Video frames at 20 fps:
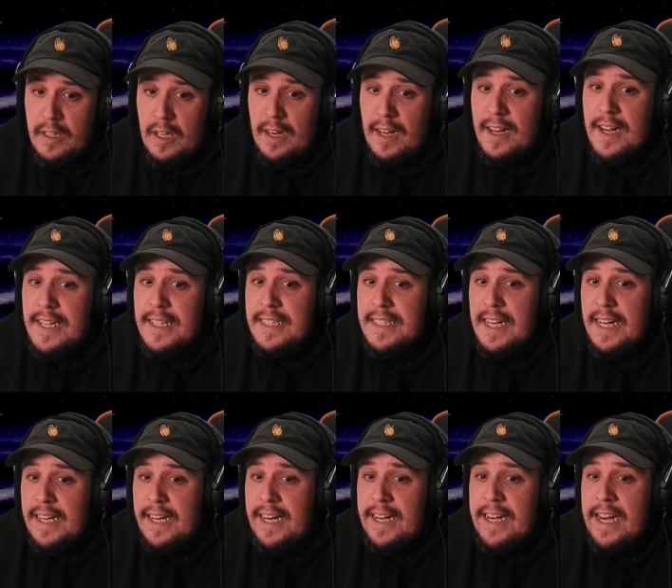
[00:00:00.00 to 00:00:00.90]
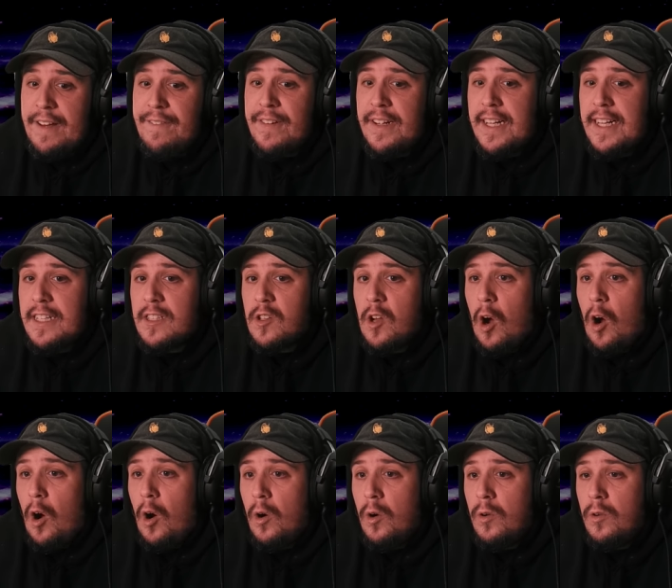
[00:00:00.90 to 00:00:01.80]
like I said, it never gets
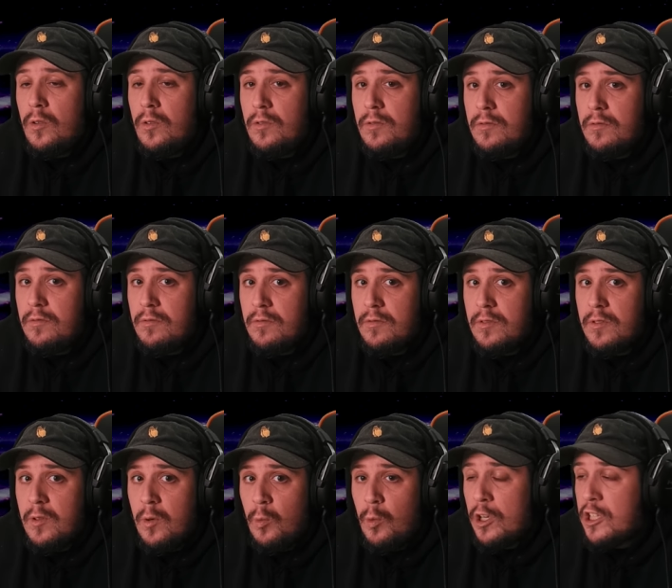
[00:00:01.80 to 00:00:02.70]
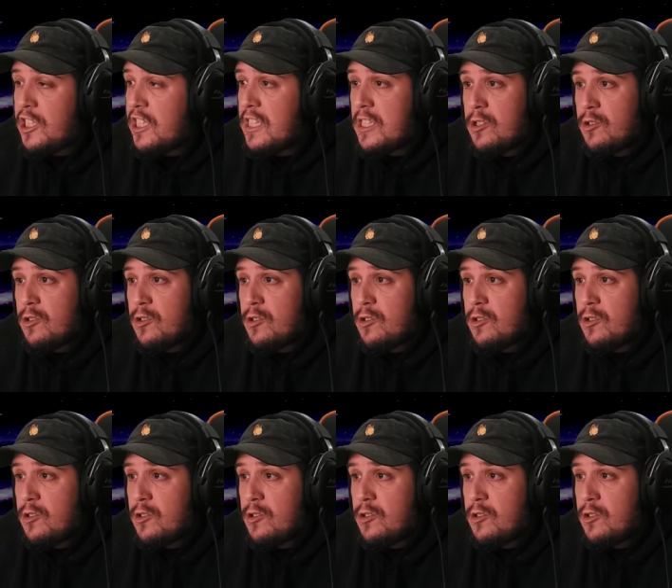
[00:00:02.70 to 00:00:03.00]
old watching